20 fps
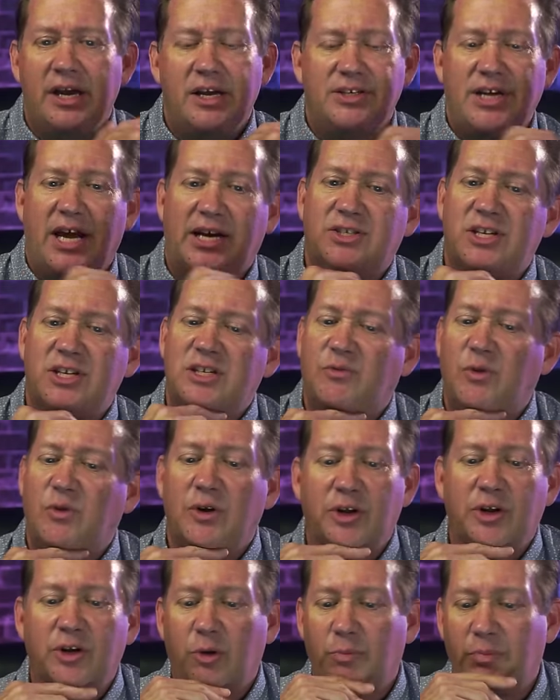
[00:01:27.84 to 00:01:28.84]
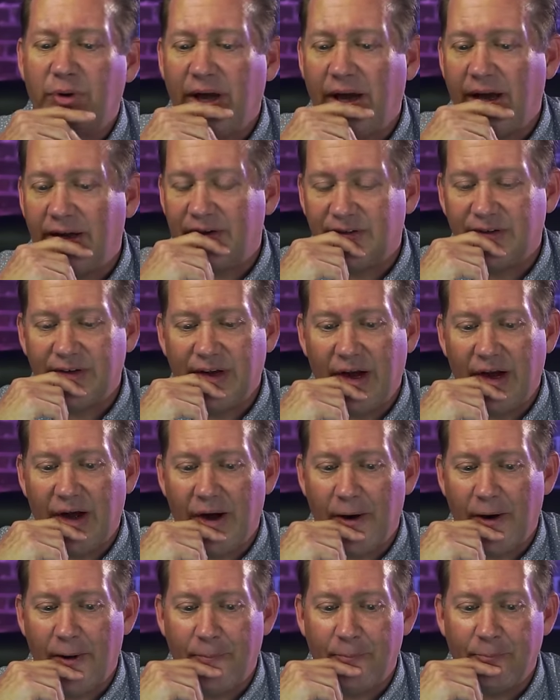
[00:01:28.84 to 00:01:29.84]
Texas for a little bit,
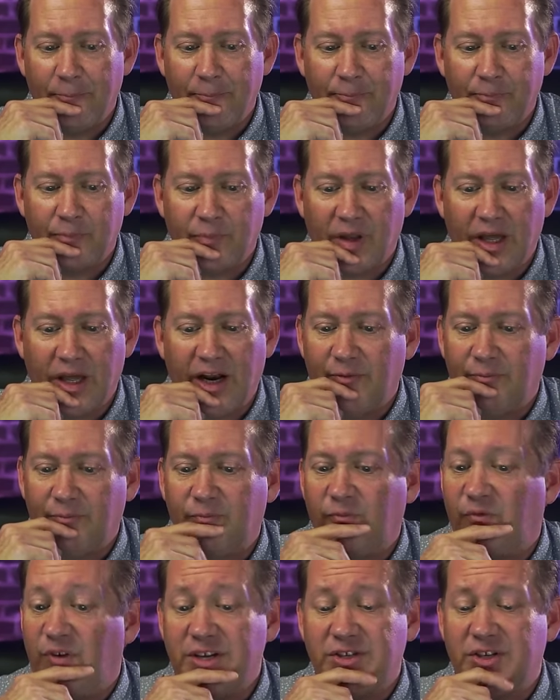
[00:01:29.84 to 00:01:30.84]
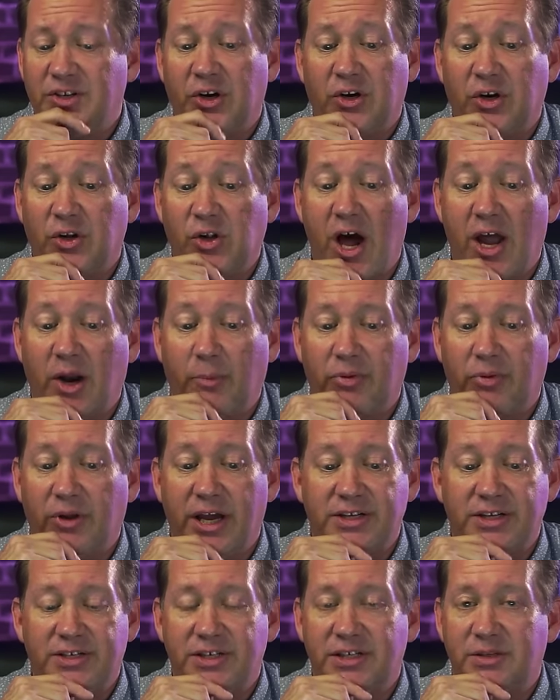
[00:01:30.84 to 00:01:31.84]
and I've visited a lot of
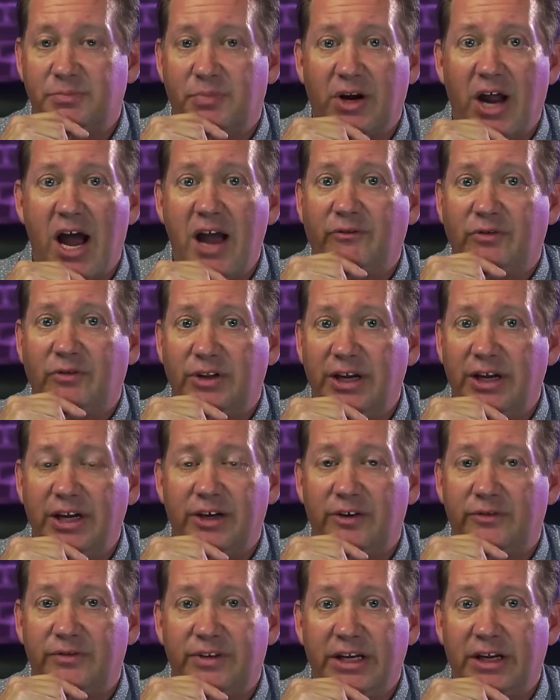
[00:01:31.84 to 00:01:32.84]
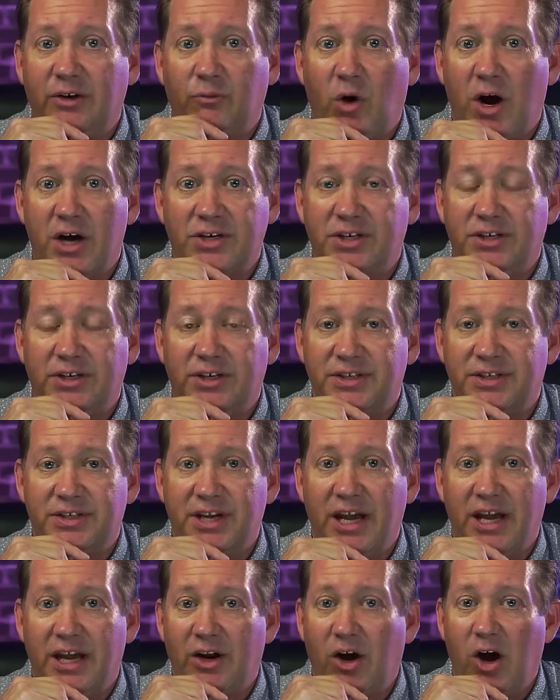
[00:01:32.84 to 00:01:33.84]
places, but I've lived in Washington
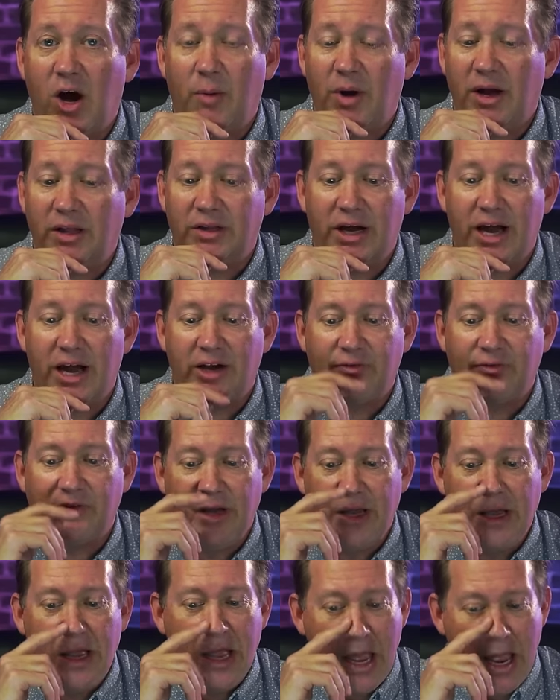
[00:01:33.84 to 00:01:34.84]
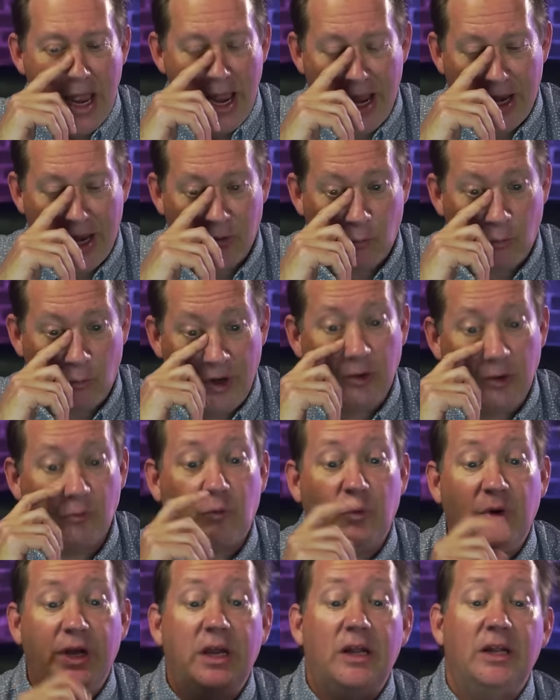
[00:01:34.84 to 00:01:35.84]
State all my life. And we
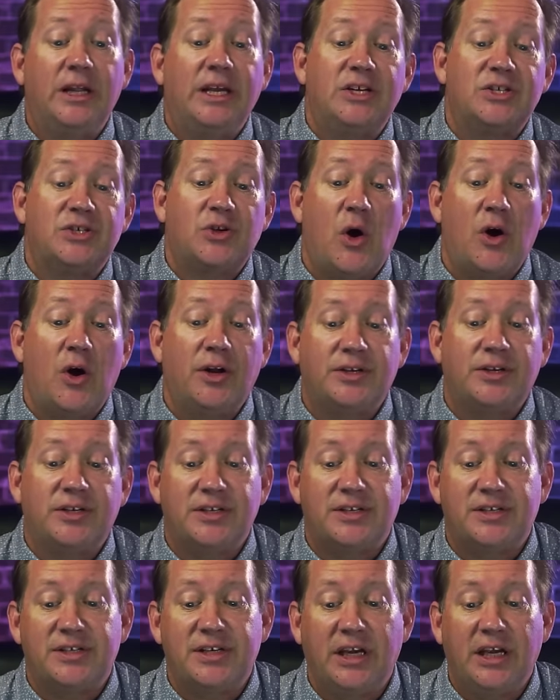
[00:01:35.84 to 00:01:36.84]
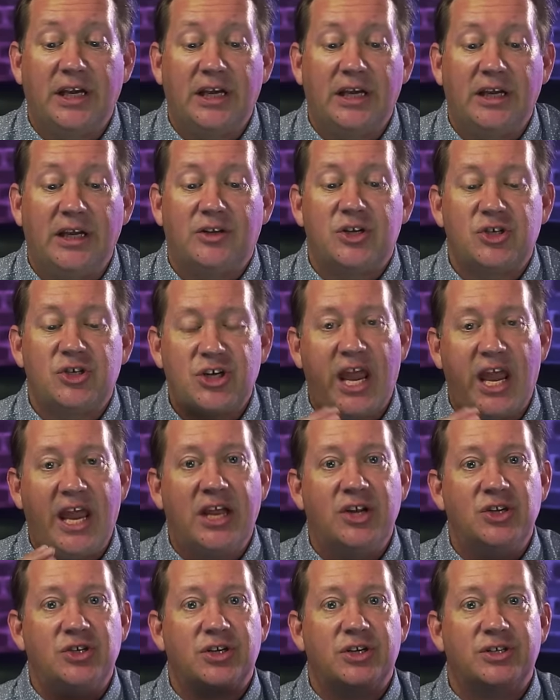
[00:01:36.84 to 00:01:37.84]
really started to see the
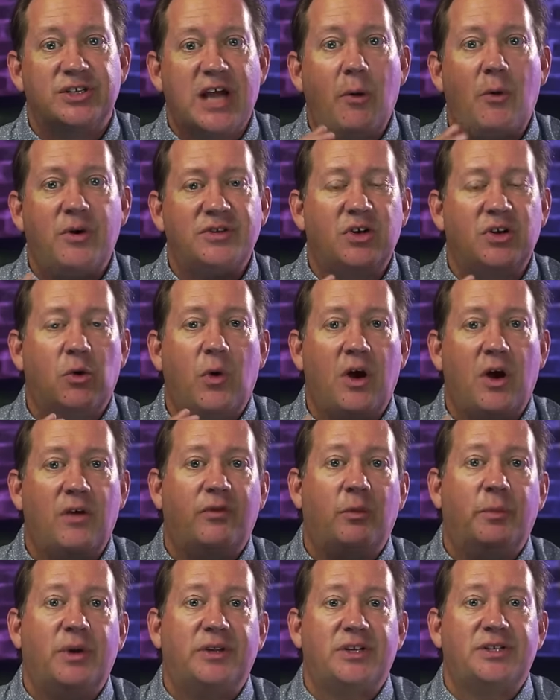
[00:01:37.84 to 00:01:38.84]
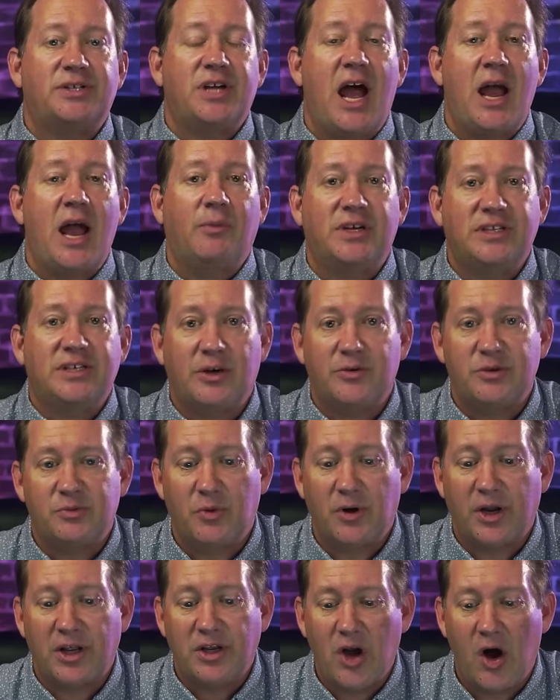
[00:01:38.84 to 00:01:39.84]
changes. I wasn't aware of them at the time because I was
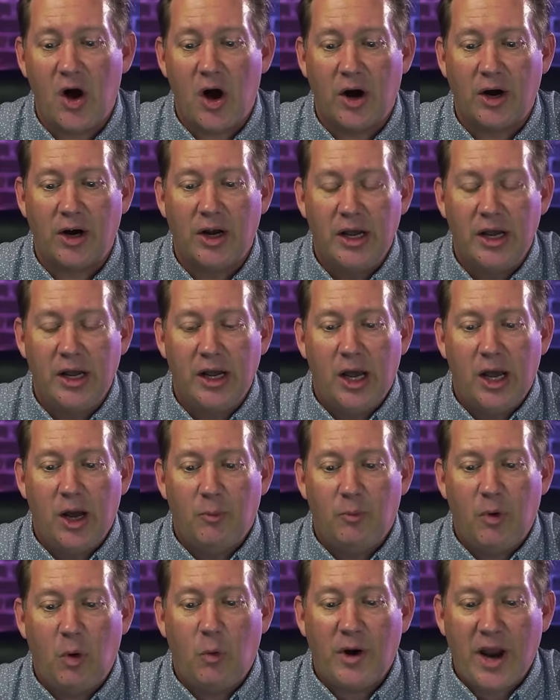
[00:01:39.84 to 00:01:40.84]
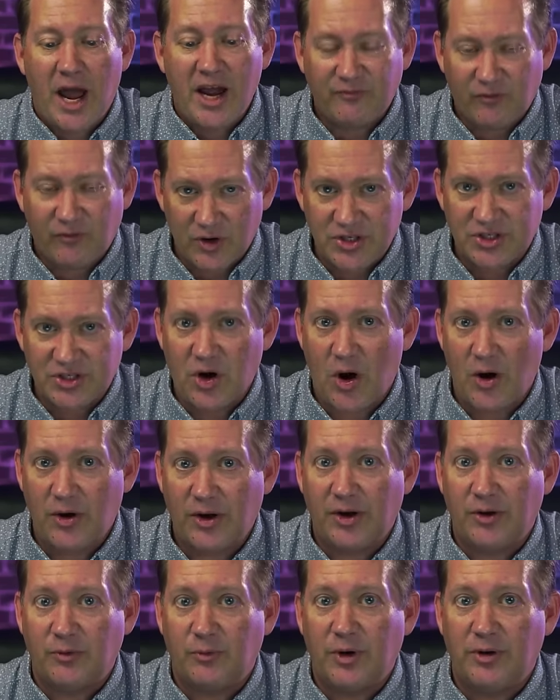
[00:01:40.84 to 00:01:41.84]
pretty young. But when I first
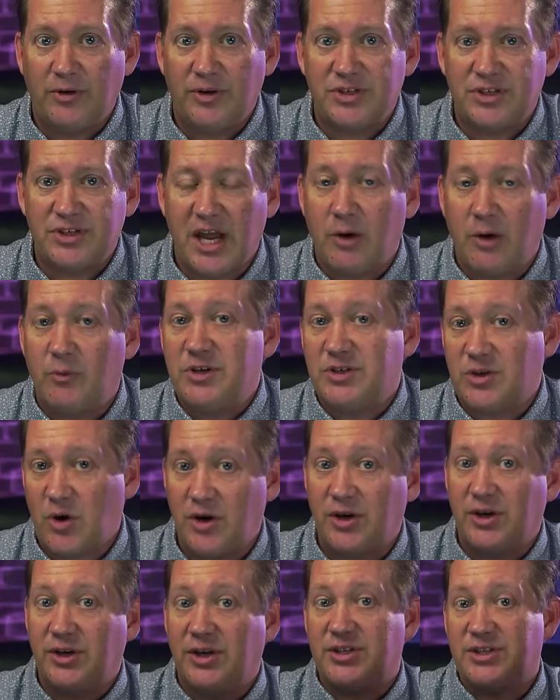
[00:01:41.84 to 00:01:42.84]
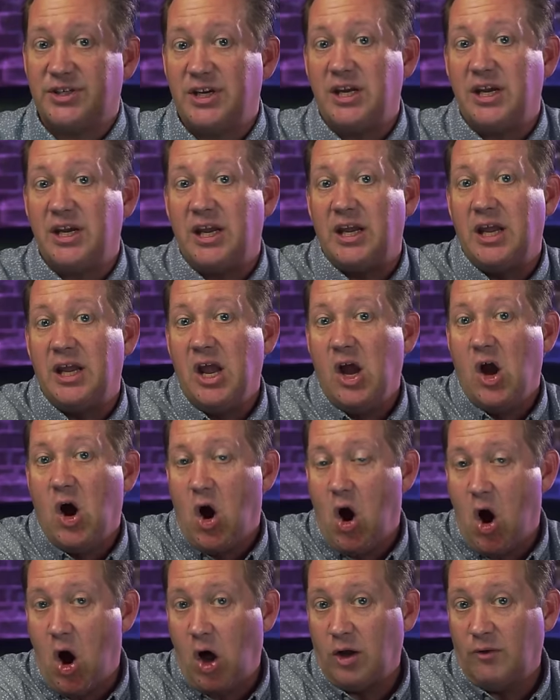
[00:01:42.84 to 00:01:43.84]
started in real estate, we started to see
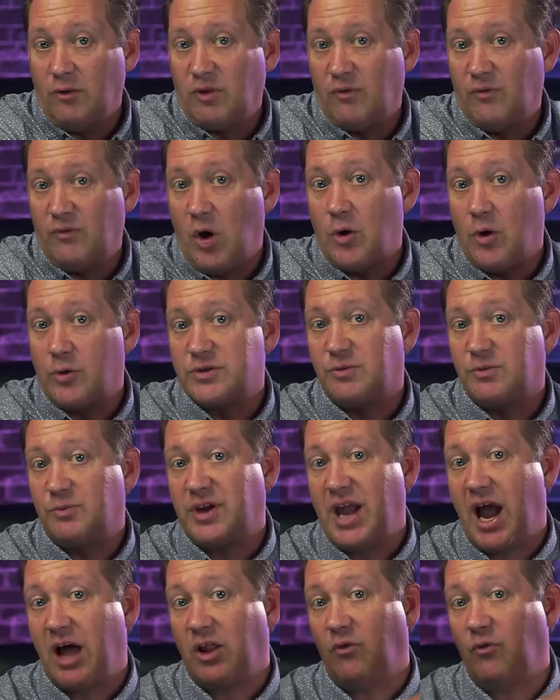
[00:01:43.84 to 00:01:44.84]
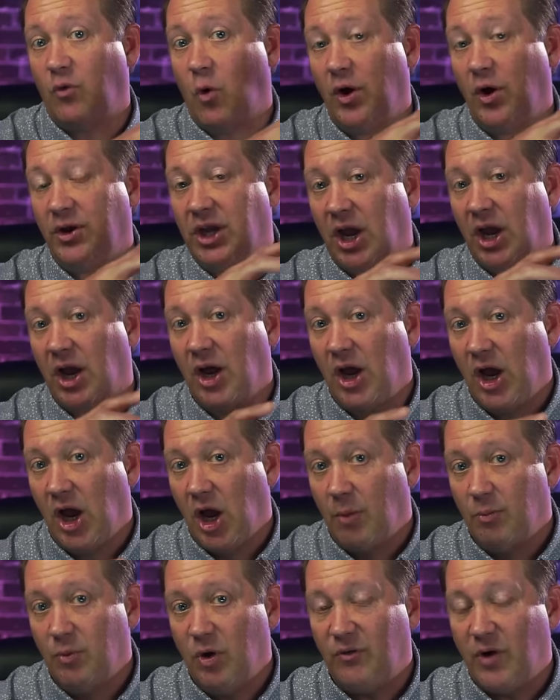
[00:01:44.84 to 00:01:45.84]
all of the folks from California
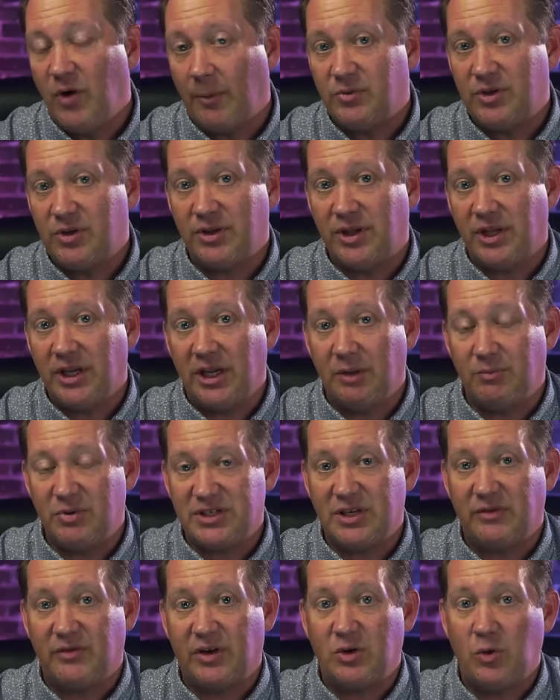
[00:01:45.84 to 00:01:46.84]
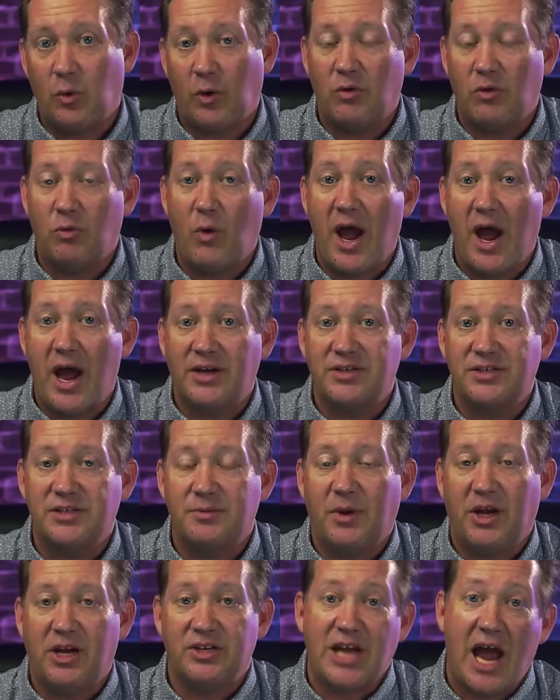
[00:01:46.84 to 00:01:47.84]
move up to the Pacific Northwest
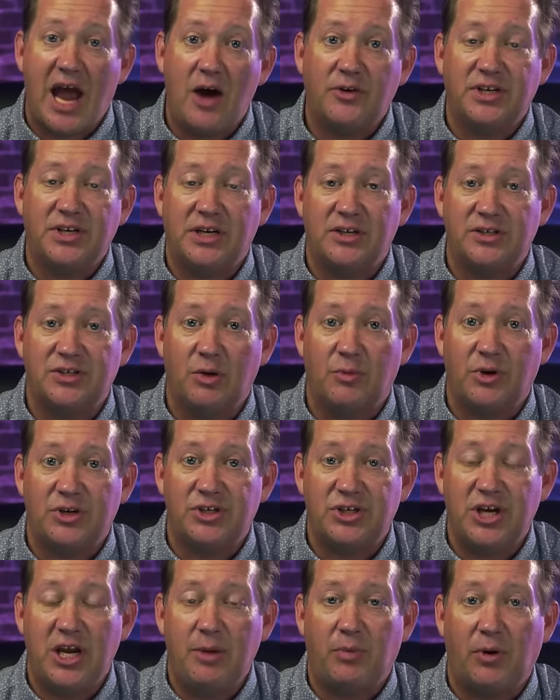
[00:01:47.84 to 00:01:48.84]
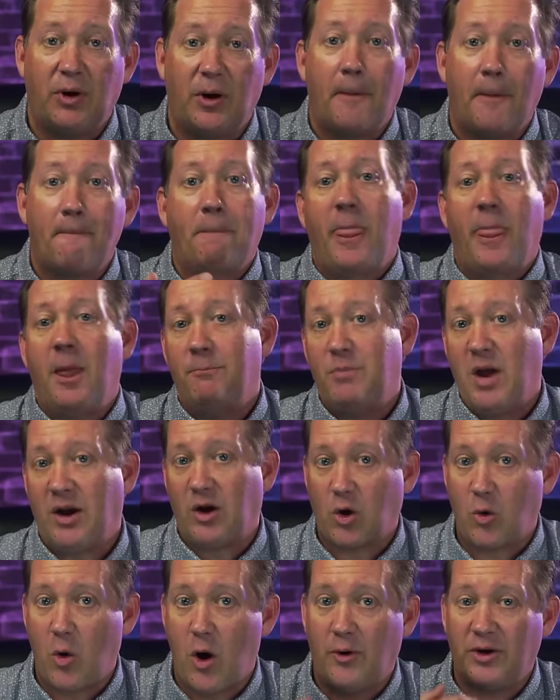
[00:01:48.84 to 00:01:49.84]
because housing is so much cheaper and
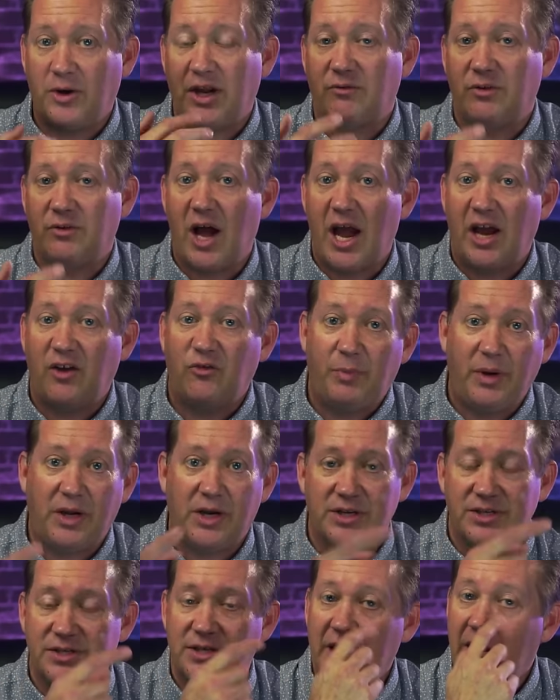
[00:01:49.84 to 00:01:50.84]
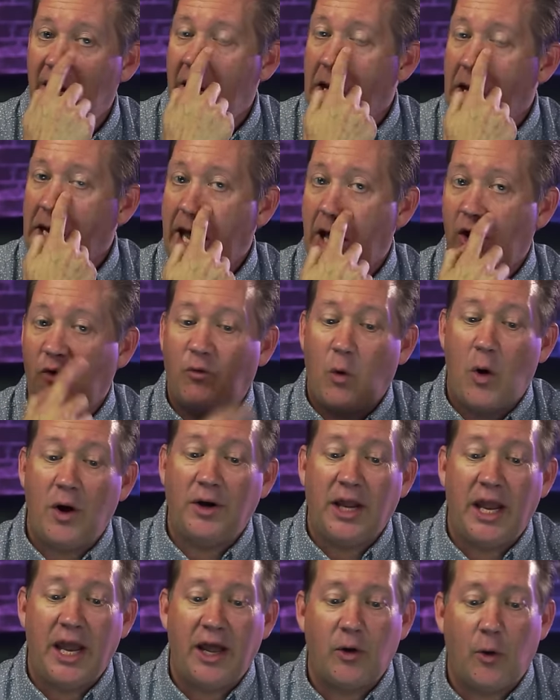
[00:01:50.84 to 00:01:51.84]
better quality of life because
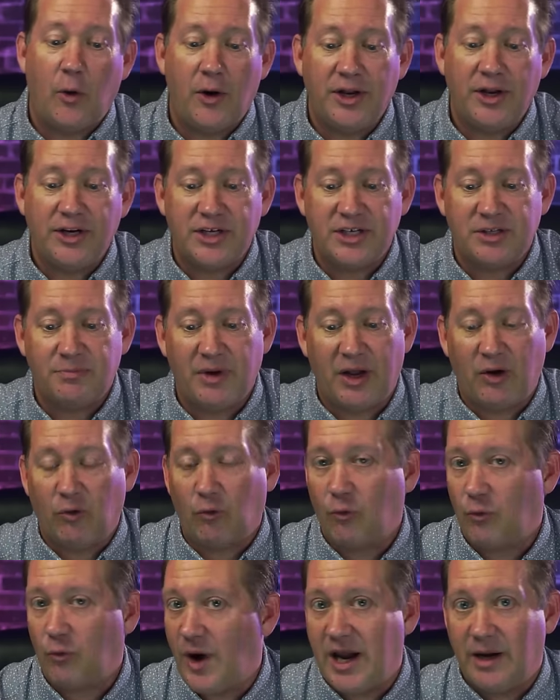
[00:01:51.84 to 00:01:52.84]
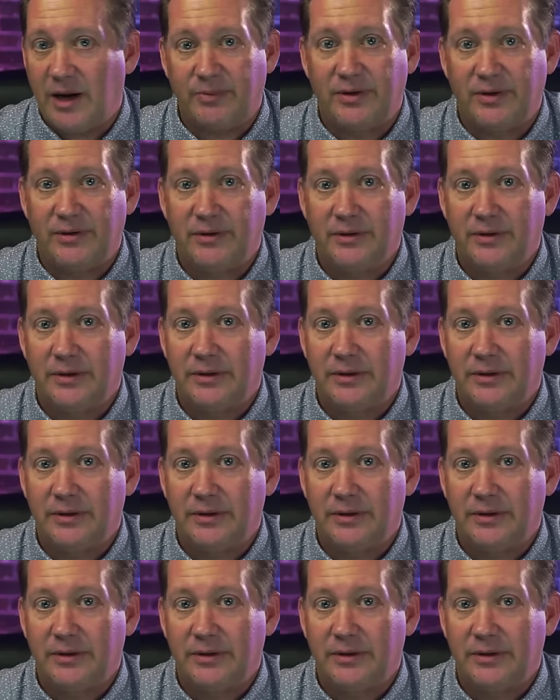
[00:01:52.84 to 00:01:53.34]
California had already just been raped.